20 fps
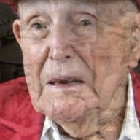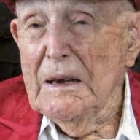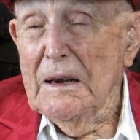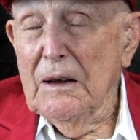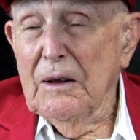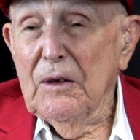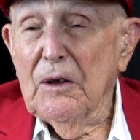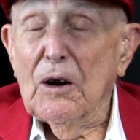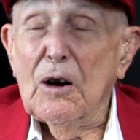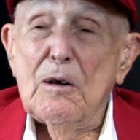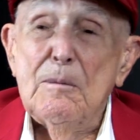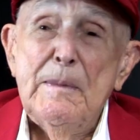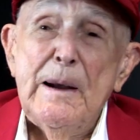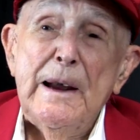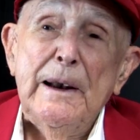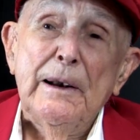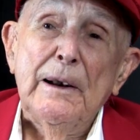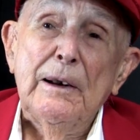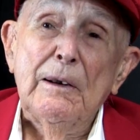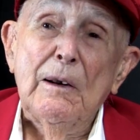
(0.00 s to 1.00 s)
the
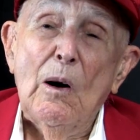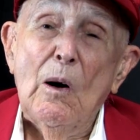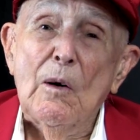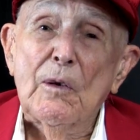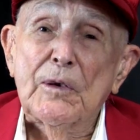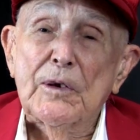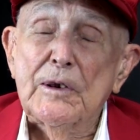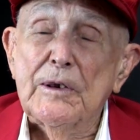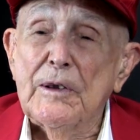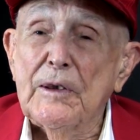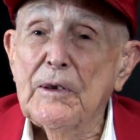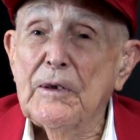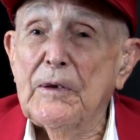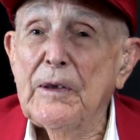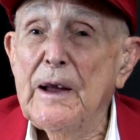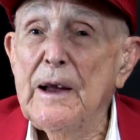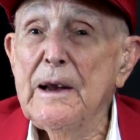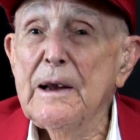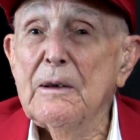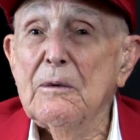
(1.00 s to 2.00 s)
commanding officer of the
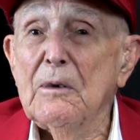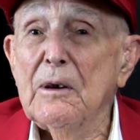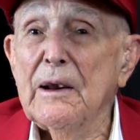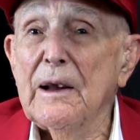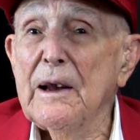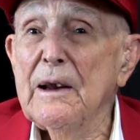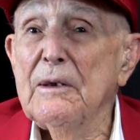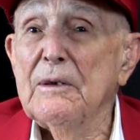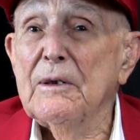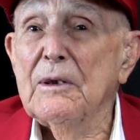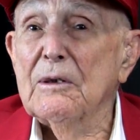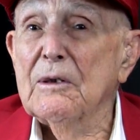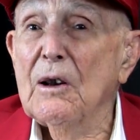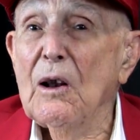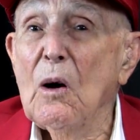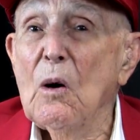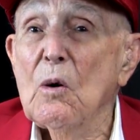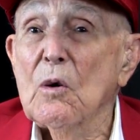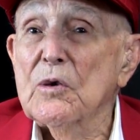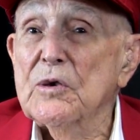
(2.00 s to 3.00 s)
thing, well, they were just
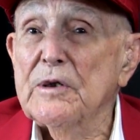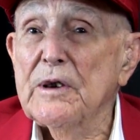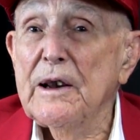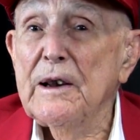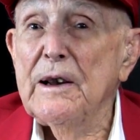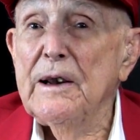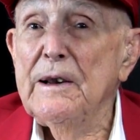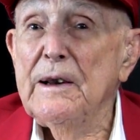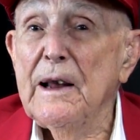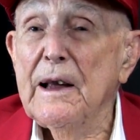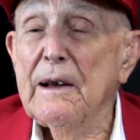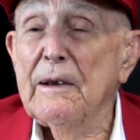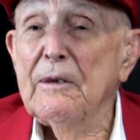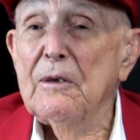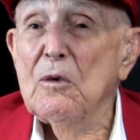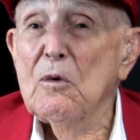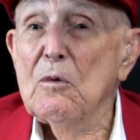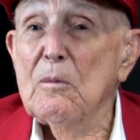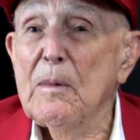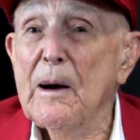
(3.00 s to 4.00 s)
lost. They didn't have
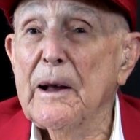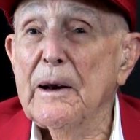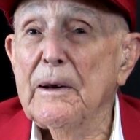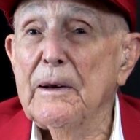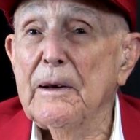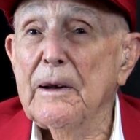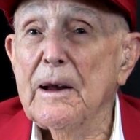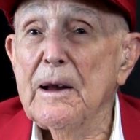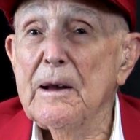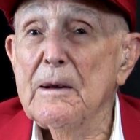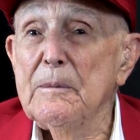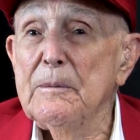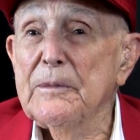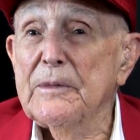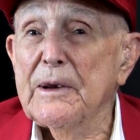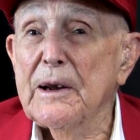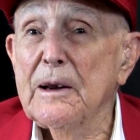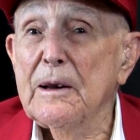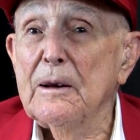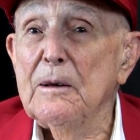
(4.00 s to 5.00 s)
nobody to
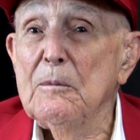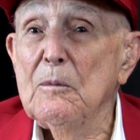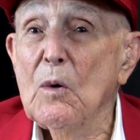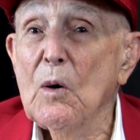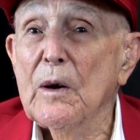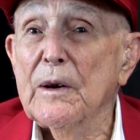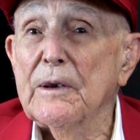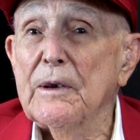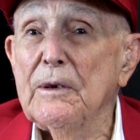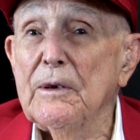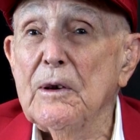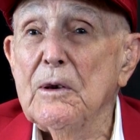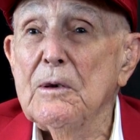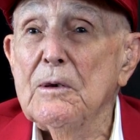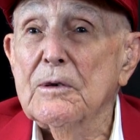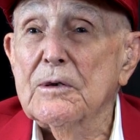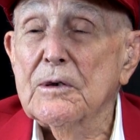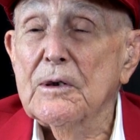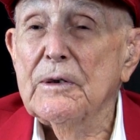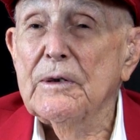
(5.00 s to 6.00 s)
tell them what to do,
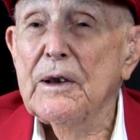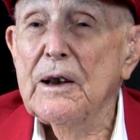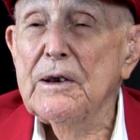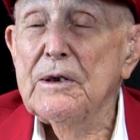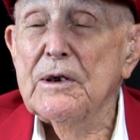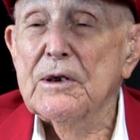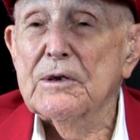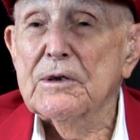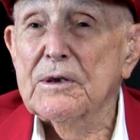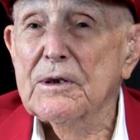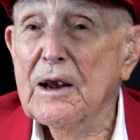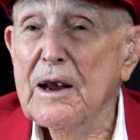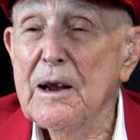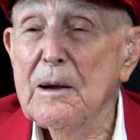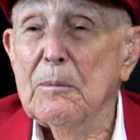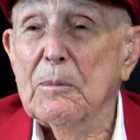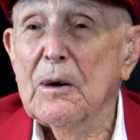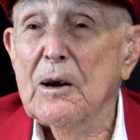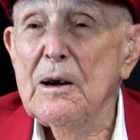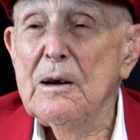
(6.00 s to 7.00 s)
so they just
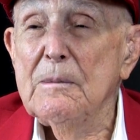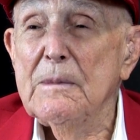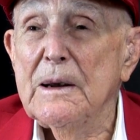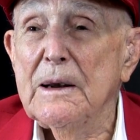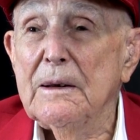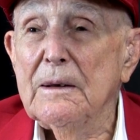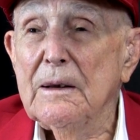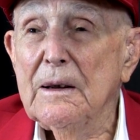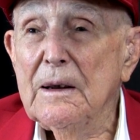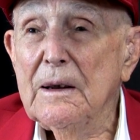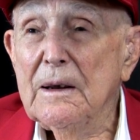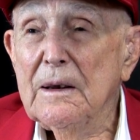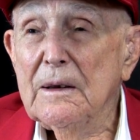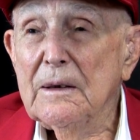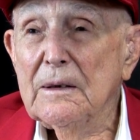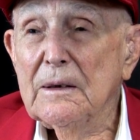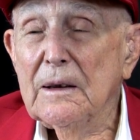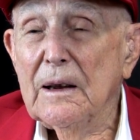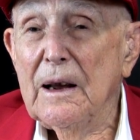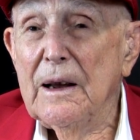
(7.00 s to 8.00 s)
kept coming
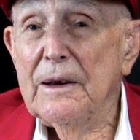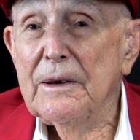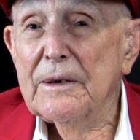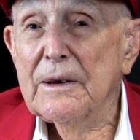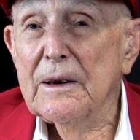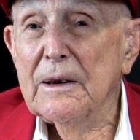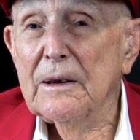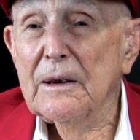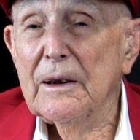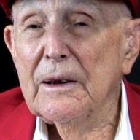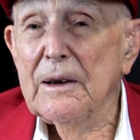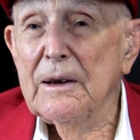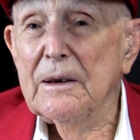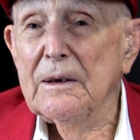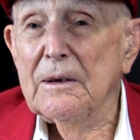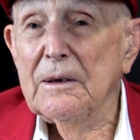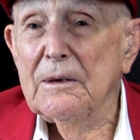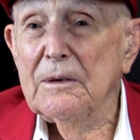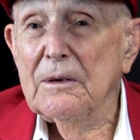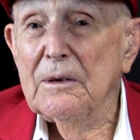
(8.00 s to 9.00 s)
until
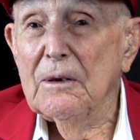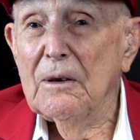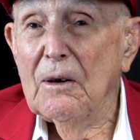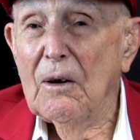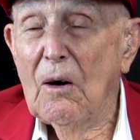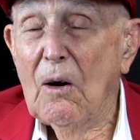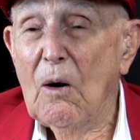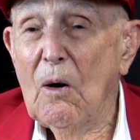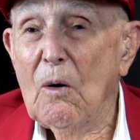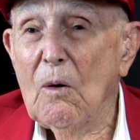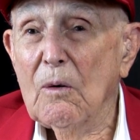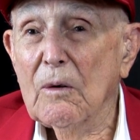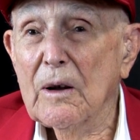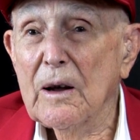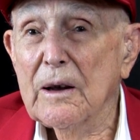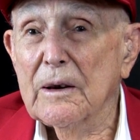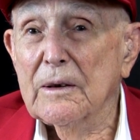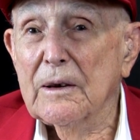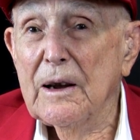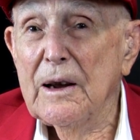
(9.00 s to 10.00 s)
they all
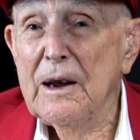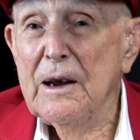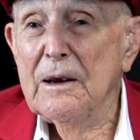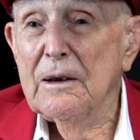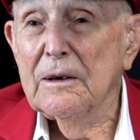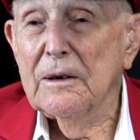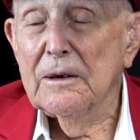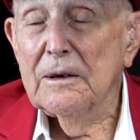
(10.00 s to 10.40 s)
got killed.